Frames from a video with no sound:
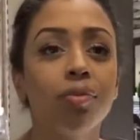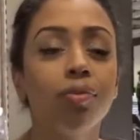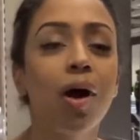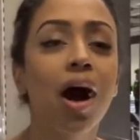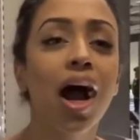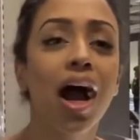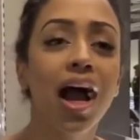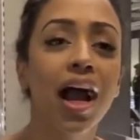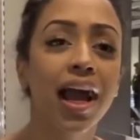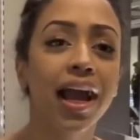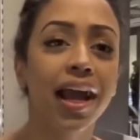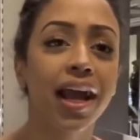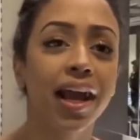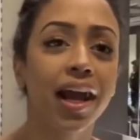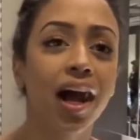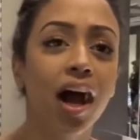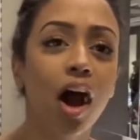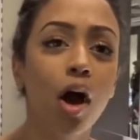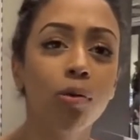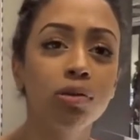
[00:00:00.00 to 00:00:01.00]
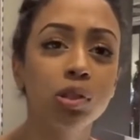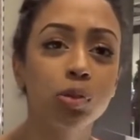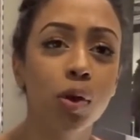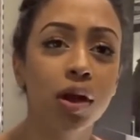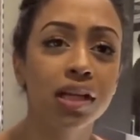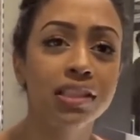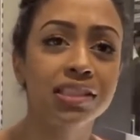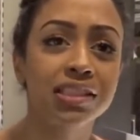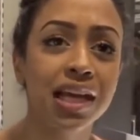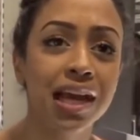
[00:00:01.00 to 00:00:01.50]
Why? I always
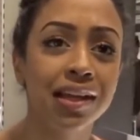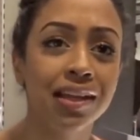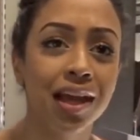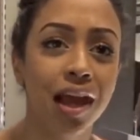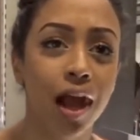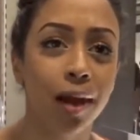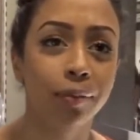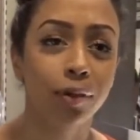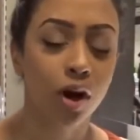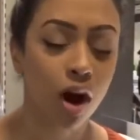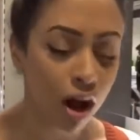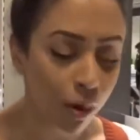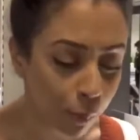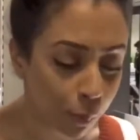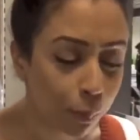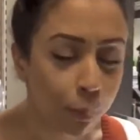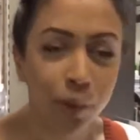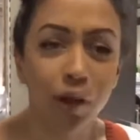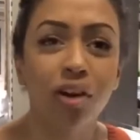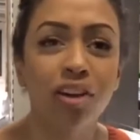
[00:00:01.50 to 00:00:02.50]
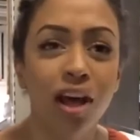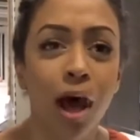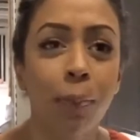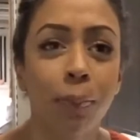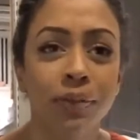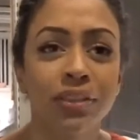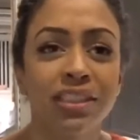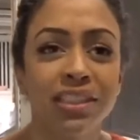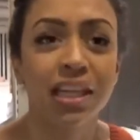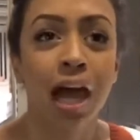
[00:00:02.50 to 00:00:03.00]
want to say them. They're all built
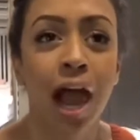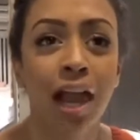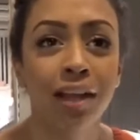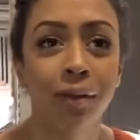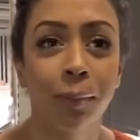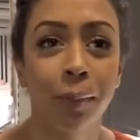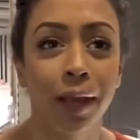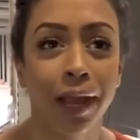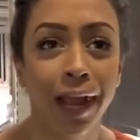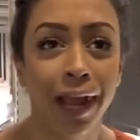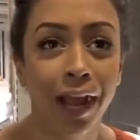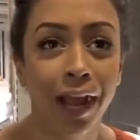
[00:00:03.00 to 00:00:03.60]
up inside of me.